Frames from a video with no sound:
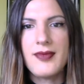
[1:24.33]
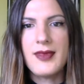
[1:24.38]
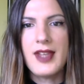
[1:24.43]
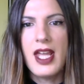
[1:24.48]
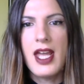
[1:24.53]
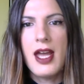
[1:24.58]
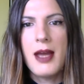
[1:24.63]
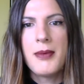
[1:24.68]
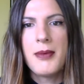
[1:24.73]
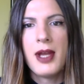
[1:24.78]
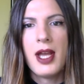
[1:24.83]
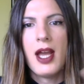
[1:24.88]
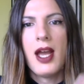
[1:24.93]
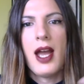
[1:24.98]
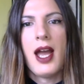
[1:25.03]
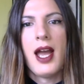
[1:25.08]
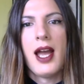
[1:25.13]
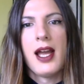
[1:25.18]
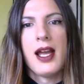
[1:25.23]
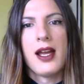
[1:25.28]

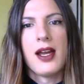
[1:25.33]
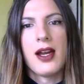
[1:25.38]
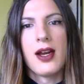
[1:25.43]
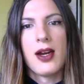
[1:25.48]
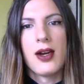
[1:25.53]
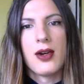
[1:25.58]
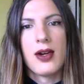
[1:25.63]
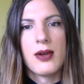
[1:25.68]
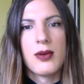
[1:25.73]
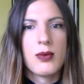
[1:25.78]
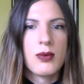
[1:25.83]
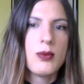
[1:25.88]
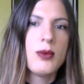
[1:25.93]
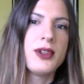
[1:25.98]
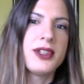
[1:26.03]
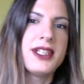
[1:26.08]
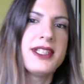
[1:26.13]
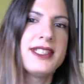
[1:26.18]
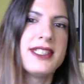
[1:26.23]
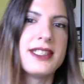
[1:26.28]
what
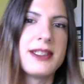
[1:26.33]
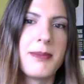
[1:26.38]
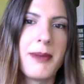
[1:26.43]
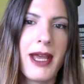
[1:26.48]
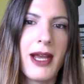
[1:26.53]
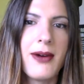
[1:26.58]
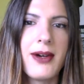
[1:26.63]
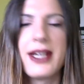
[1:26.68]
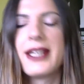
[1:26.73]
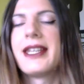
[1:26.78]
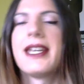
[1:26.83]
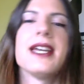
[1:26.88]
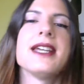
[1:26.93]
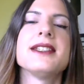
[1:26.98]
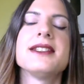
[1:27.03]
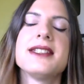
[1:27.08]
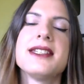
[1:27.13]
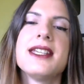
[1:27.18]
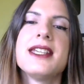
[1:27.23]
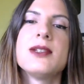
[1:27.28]
this is about, I
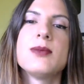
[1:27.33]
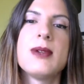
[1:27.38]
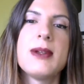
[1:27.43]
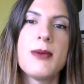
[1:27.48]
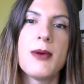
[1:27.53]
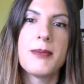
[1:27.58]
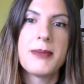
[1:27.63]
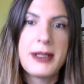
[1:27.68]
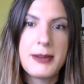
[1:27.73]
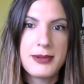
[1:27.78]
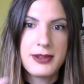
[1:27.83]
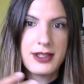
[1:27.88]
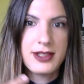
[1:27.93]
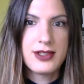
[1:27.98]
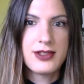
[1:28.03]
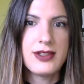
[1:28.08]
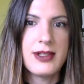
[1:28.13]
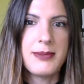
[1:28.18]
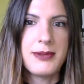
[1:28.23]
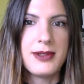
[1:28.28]
guess, is we want people to
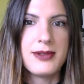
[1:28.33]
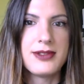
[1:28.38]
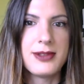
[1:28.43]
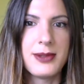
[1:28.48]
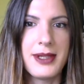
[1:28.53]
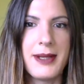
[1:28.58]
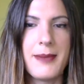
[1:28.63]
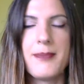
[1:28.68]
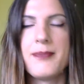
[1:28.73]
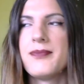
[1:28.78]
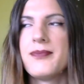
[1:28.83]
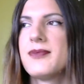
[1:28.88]
contribute to it.